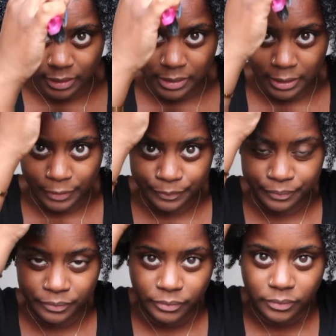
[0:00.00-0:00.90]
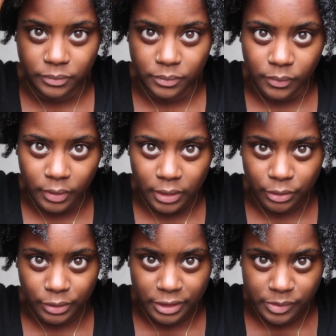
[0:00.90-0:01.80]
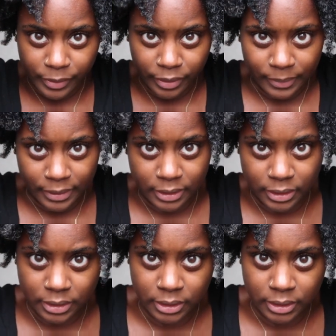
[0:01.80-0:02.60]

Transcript: Let's see, little experiment.